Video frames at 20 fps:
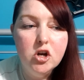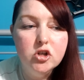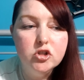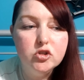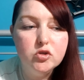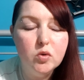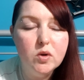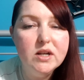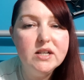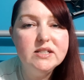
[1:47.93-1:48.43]

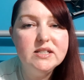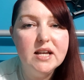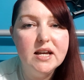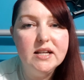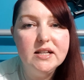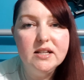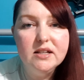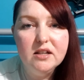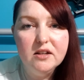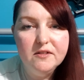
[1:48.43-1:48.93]
so
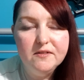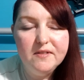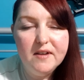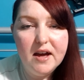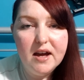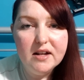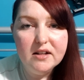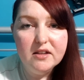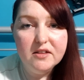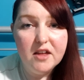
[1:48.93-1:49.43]
excited in
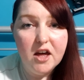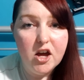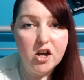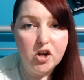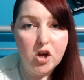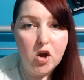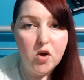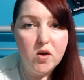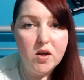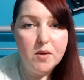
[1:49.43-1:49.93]
fact that I
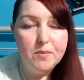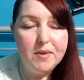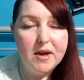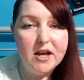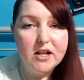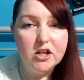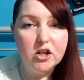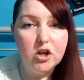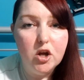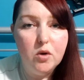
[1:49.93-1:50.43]
got out of
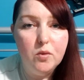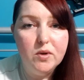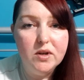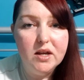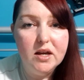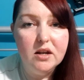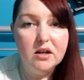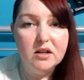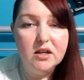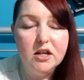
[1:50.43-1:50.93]
bed an hour
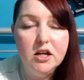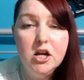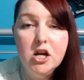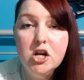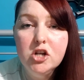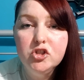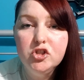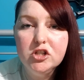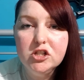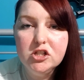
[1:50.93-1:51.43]
early
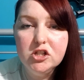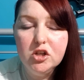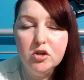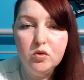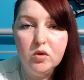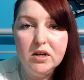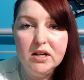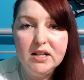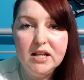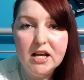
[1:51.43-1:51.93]
just to
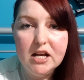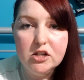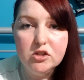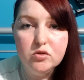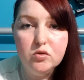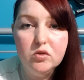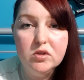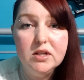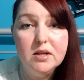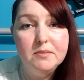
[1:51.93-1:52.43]
go to
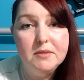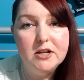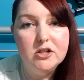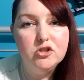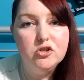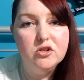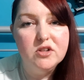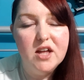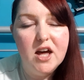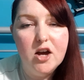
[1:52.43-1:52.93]
Tesco to make
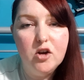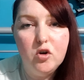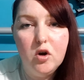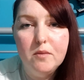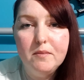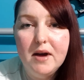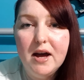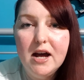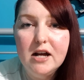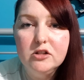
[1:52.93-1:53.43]
sure that I
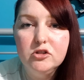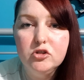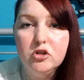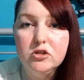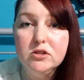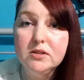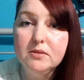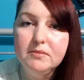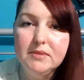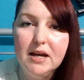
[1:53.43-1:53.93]
got my hands
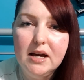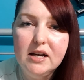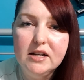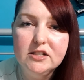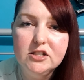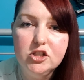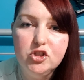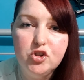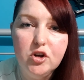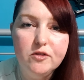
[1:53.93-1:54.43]
on some
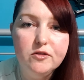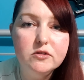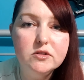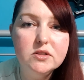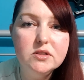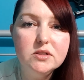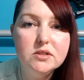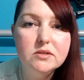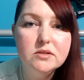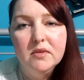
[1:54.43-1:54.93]
Galaxy
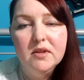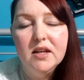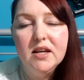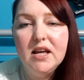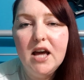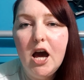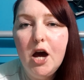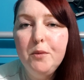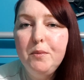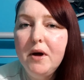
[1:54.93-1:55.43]
truffles. The
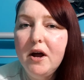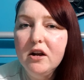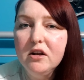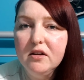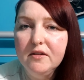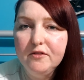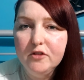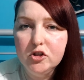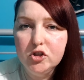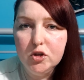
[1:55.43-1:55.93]
car park
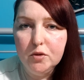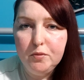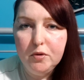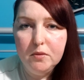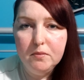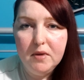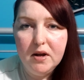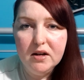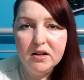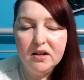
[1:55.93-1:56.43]
of the
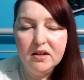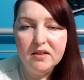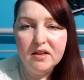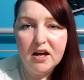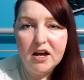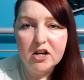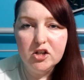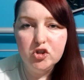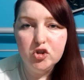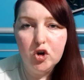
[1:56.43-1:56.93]
supermarket
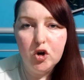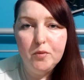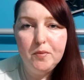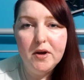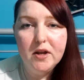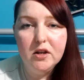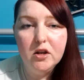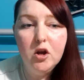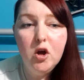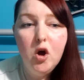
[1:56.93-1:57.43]
that I shop
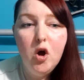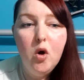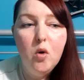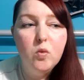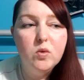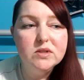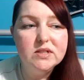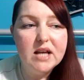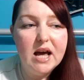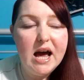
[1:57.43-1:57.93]
in
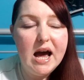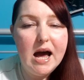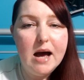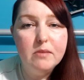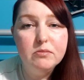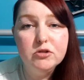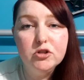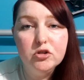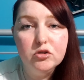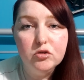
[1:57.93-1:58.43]
was
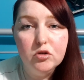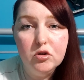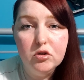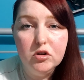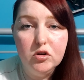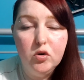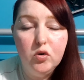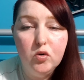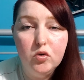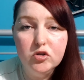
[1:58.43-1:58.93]
absolutely
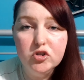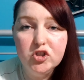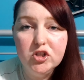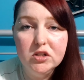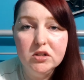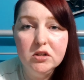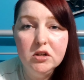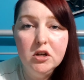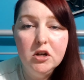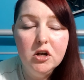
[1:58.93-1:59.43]

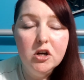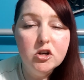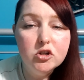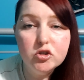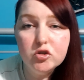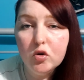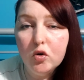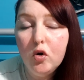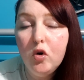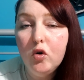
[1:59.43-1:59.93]
hoching.
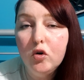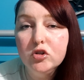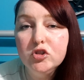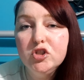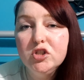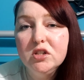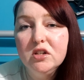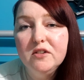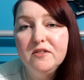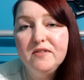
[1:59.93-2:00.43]
So
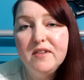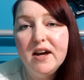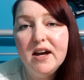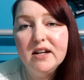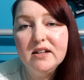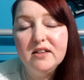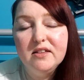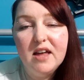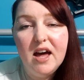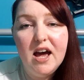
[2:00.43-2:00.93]
hoching in
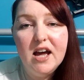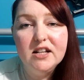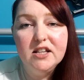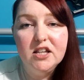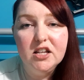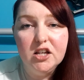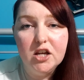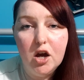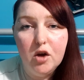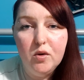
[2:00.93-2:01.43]
fact that I had
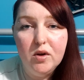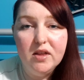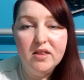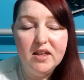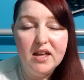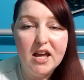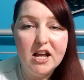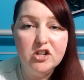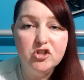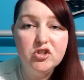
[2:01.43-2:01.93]
to get out at
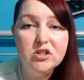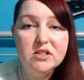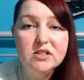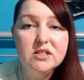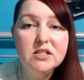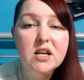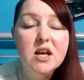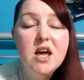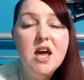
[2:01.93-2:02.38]
the entrance